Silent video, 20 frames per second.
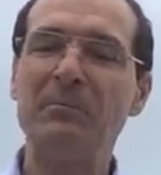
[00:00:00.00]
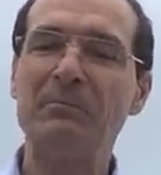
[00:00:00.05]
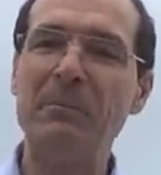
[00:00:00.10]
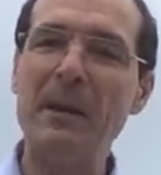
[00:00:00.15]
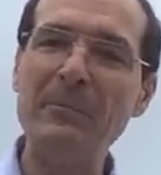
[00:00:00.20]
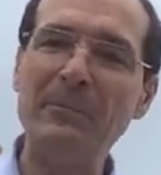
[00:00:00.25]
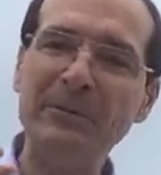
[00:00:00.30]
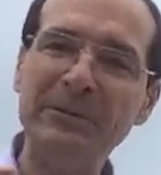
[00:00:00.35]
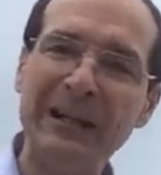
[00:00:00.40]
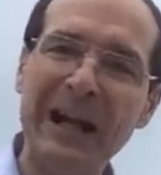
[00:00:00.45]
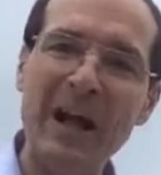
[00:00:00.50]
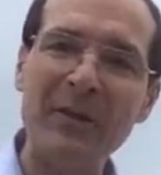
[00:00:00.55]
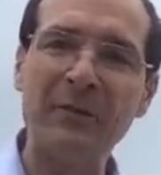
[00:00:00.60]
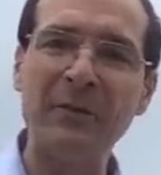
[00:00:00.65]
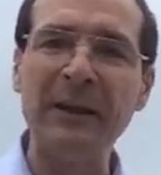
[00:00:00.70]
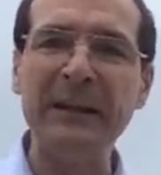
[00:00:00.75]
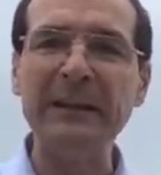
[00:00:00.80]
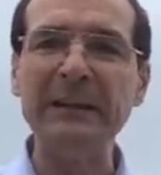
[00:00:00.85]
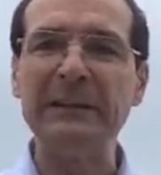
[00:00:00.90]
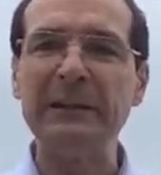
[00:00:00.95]
People
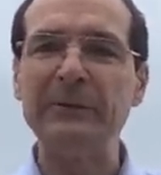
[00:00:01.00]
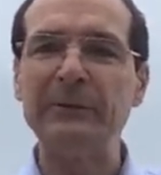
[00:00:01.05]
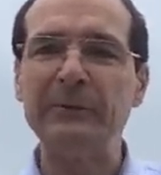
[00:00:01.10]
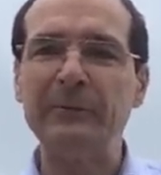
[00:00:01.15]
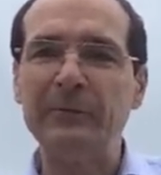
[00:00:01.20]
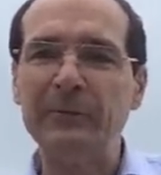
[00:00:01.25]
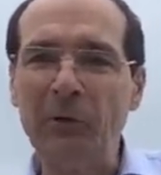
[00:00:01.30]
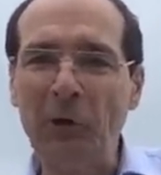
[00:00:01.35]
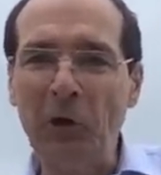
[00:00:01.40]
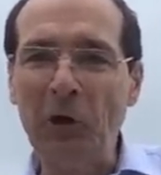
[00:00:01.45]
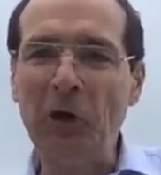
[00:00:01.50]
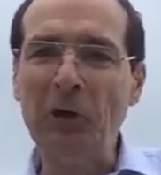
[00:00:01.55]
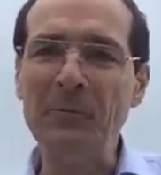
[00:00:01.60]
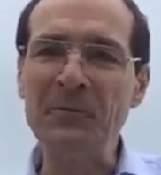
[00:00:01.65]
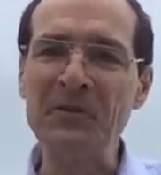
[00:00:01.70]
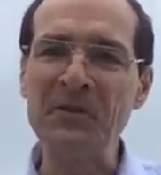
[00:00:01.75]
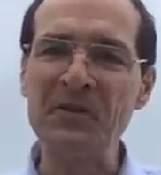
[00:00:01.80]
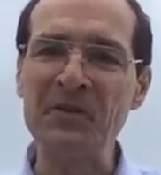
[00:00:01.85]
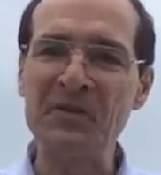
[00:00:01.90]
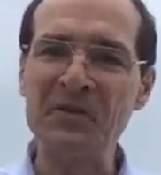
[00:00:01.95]
gathering, different
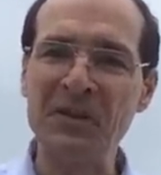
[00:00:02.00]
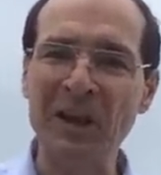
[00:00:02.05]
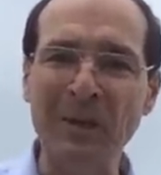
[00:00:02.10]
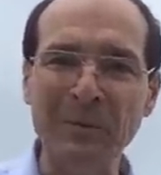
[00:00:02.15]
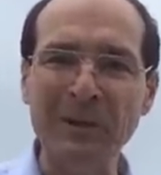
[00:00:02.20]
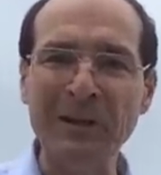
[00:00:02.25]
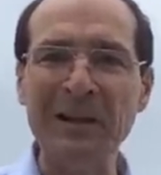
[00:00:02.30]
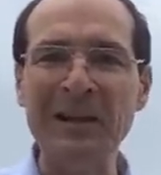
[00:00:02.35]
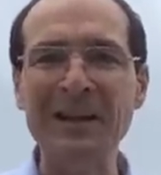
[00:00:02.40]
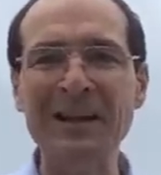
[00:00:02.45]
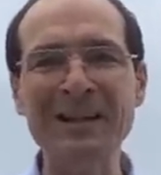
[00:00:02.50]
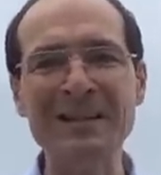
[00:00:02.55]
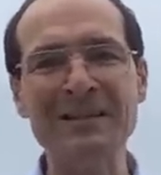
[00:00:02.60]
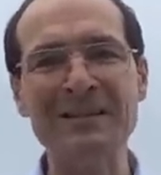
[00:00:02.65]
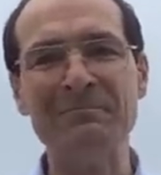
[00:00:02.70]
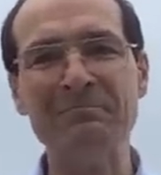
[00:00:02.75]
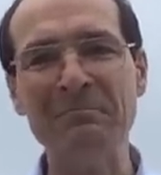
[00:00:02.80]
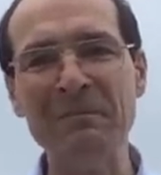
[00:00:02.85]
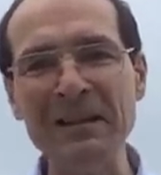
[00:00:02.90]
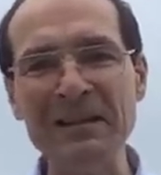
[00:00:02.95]
forums,
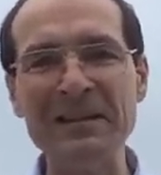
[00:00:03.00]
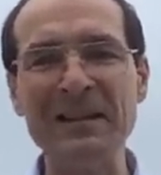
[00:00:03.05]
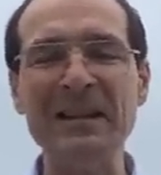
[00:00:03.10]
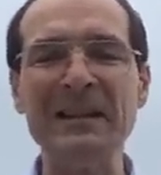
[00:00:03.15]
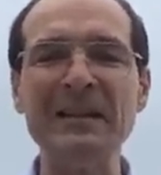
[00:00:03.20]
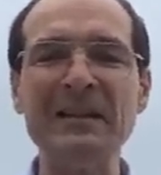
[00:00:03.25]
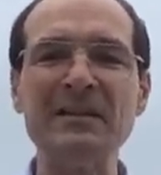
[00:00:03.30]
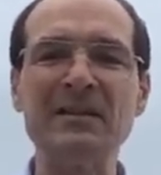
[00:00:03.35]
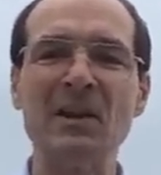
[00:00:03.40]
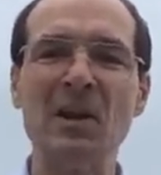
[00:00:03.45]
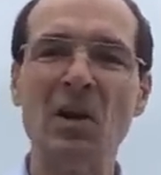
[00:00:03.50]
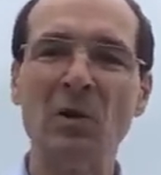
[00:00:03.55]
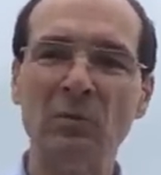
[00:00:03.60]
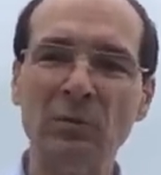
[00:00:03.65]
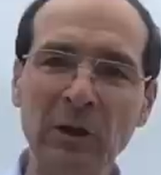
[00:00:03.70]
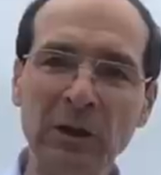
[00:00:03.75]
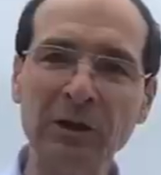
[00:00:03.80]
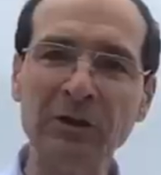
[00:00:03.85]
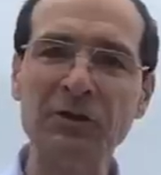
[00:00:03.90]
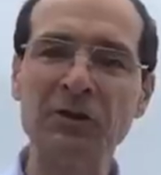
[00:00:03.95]
seminars, meetings,
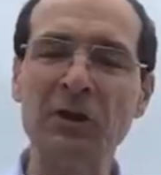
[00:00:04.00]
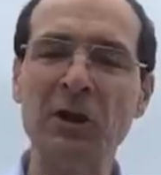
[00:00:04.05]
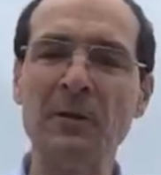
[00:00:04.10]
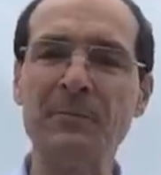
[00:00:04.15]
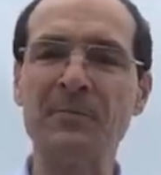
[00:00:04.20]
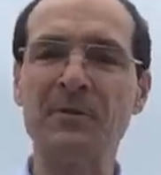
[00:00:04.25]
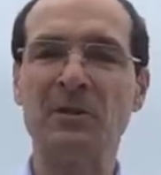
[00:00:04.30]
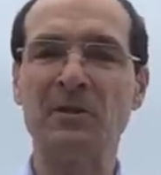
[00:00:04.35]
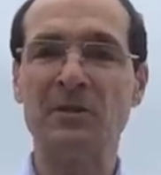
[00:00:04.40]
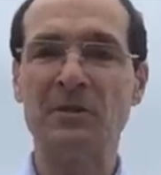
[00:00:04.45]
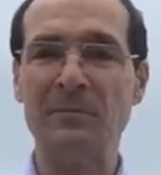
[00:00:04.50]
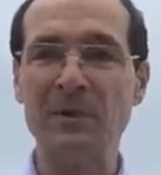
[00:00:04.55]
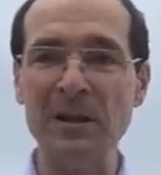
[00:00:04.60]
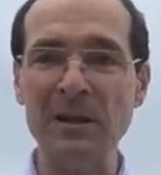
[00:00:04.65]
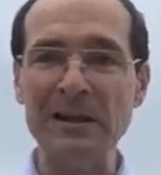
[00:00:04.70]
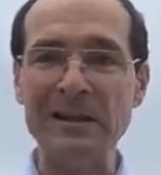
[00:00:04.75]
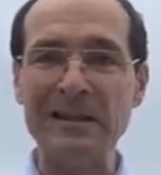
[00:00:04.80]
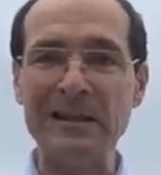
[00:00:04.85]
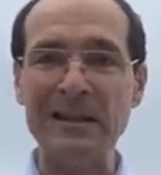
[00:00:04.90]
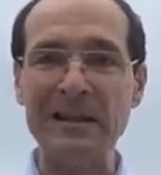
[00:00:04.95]
workshops,
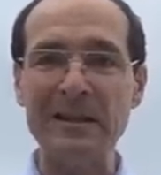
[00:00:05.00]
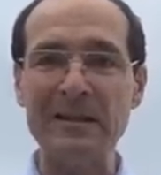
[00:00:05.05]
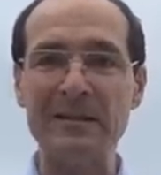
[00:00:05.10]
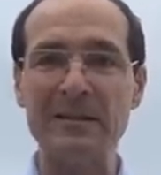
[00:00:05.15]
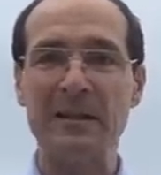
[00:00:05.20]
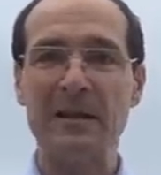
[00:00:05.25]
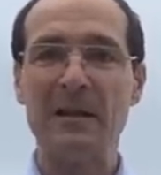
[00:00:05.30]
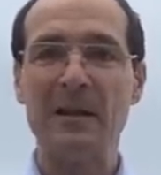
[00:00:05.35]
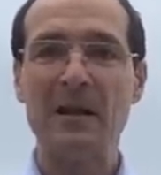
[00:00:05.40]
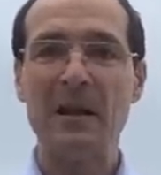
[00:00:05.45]
communities,